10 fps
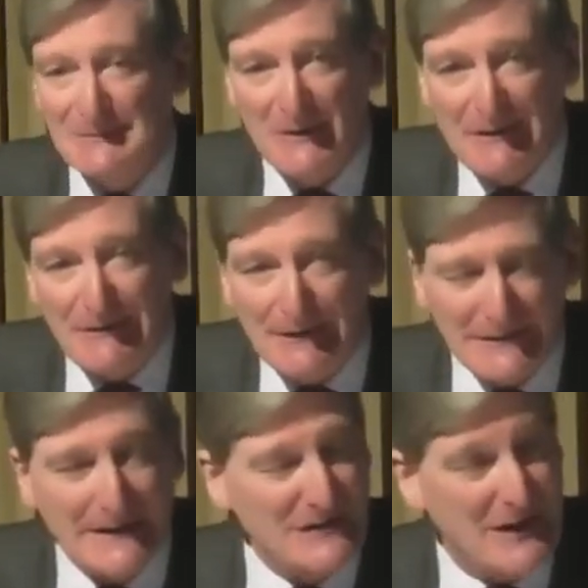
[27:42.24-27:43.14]
one of the
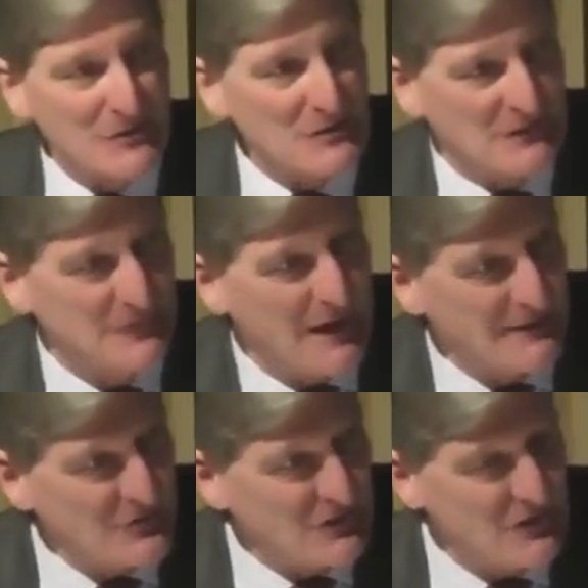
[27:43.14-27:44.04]
things I used to find
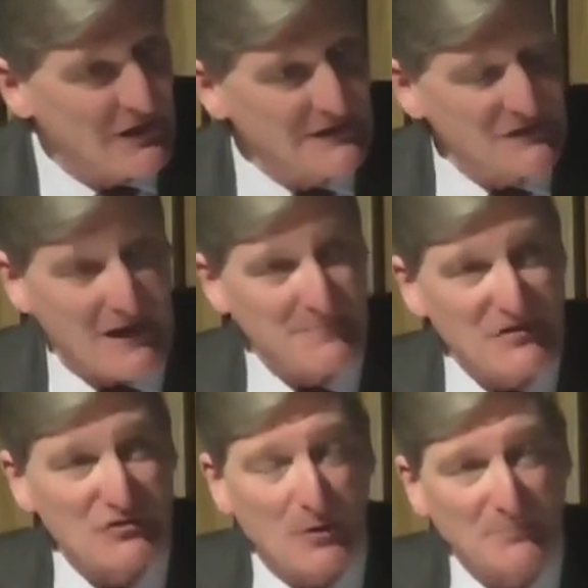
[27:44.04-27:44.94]
as attorney is I'd be
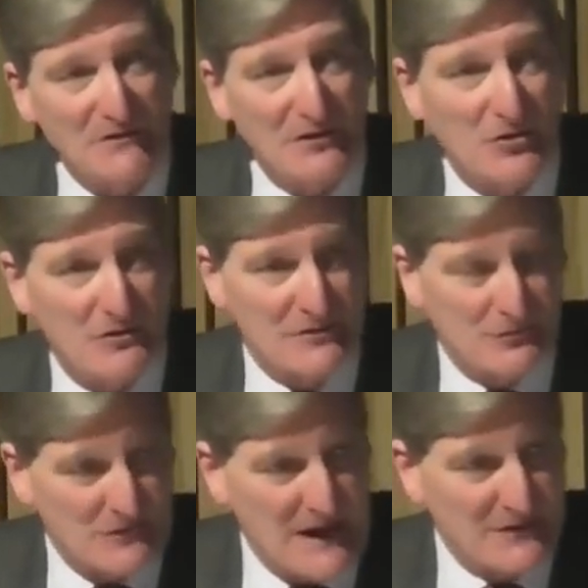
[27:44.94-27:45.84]
stopped in the
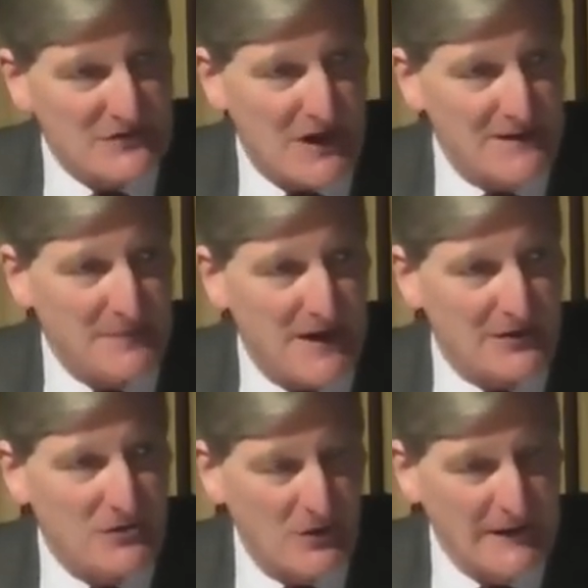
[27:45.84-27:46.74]
corridor outside by a
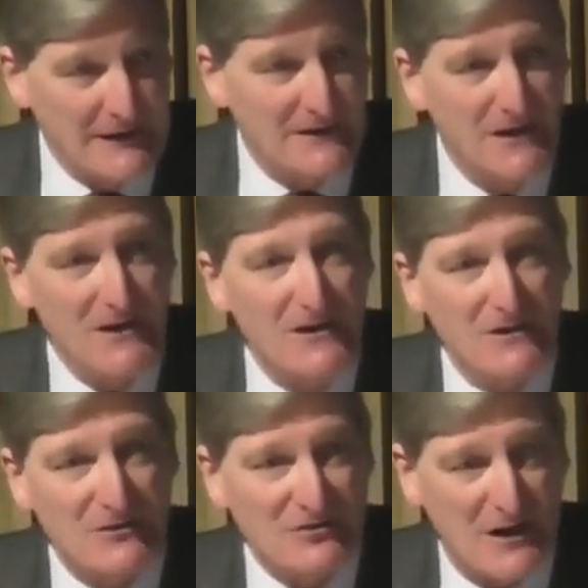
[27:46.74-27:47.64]
colleague
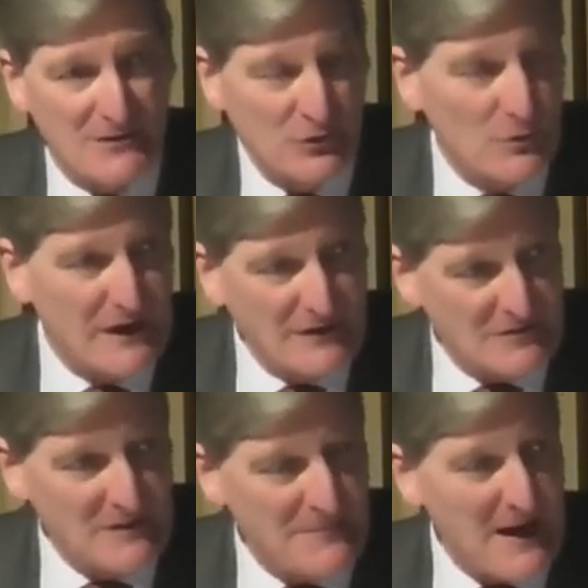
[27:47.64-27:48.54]
who'd start talking to
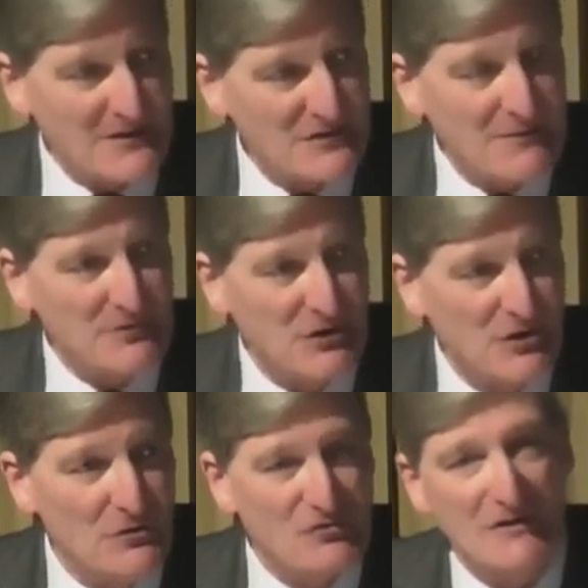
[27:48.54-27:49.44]
me about some
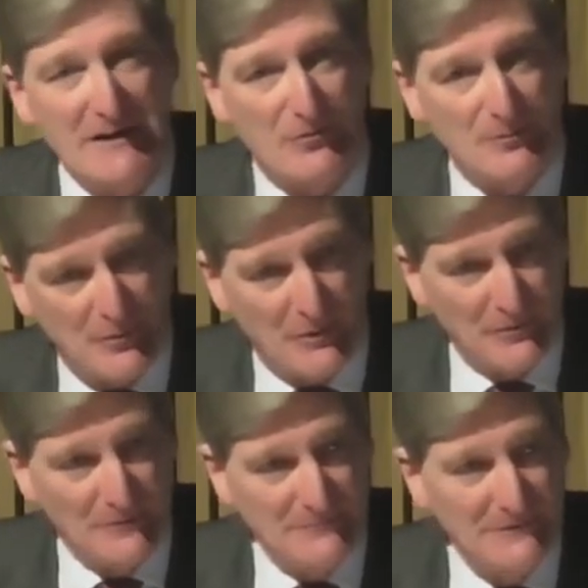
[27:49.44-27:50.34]
huge legal
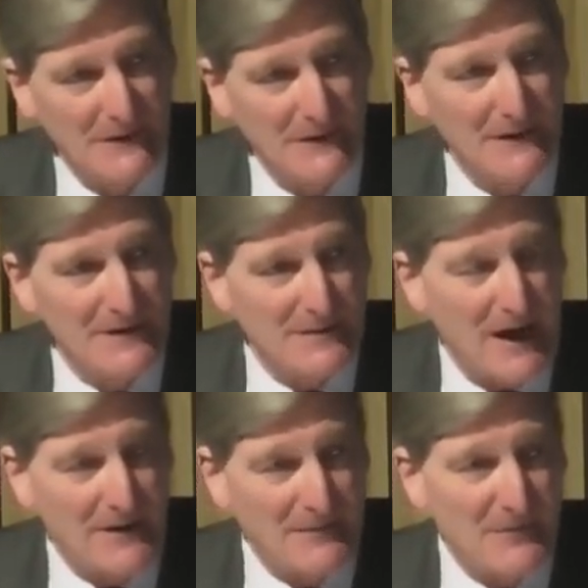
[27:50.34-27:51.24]
problem,
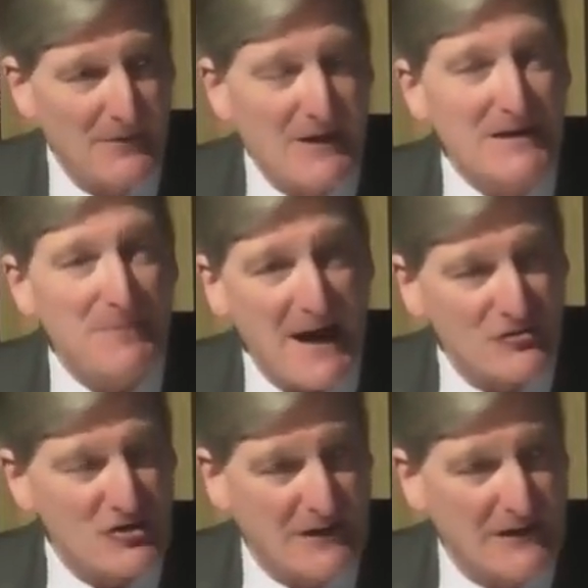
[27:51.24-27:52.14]

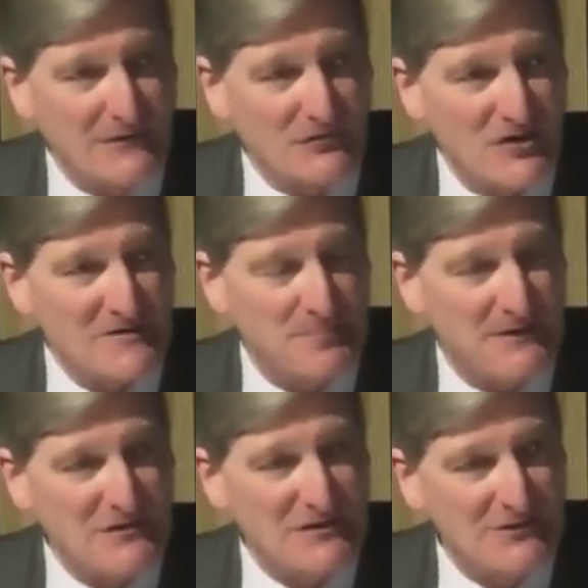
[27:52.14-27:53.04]
imagining that just
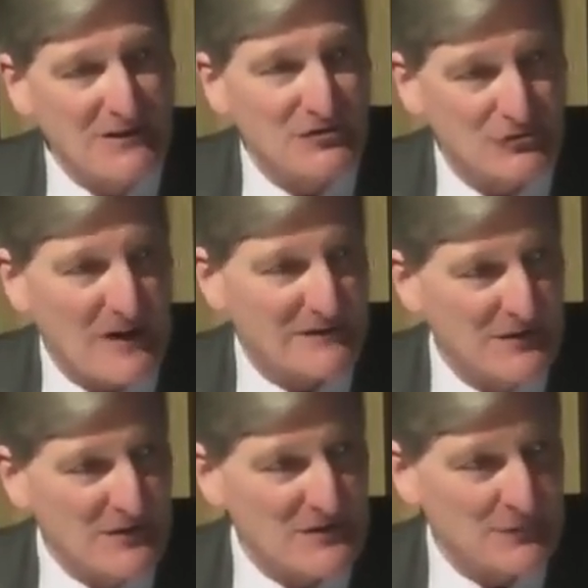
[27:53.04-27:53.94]
because he'd
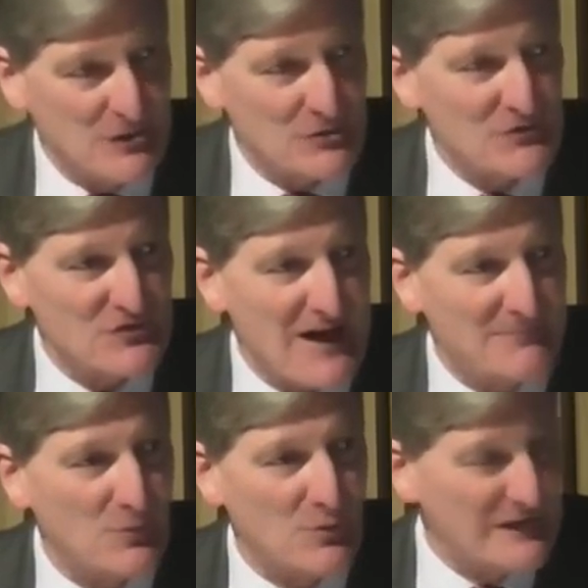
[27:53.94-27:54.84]
instructed his officials that
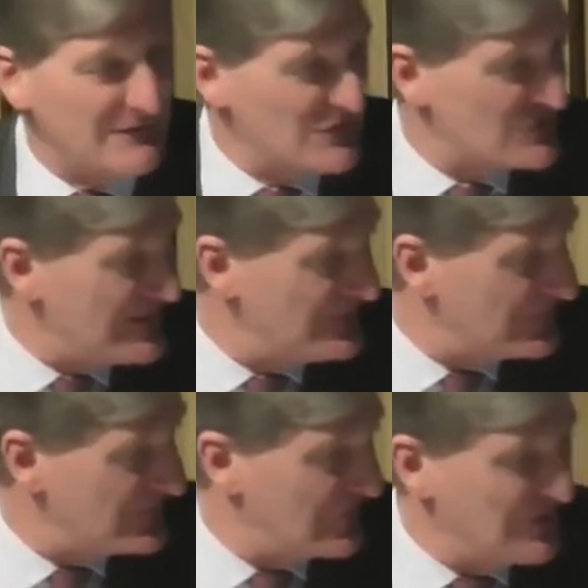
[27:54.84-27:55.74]
morning to send
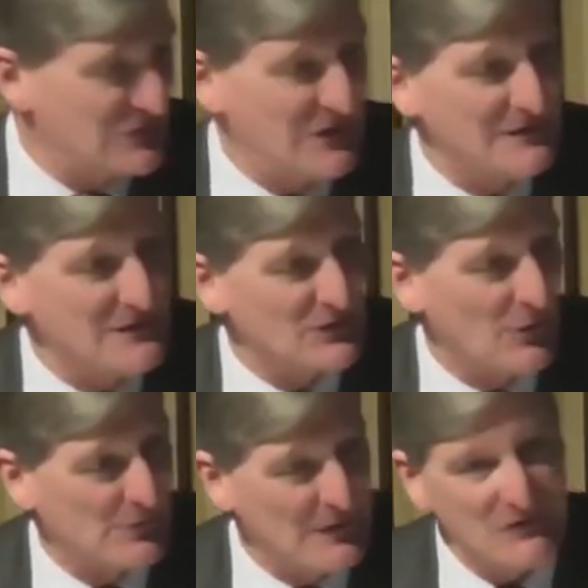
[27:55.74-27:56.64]
it to the attorney's
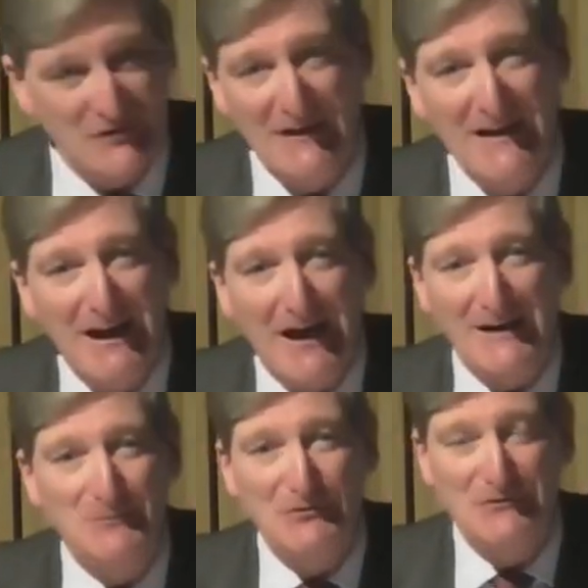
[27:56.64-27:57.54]
office, I would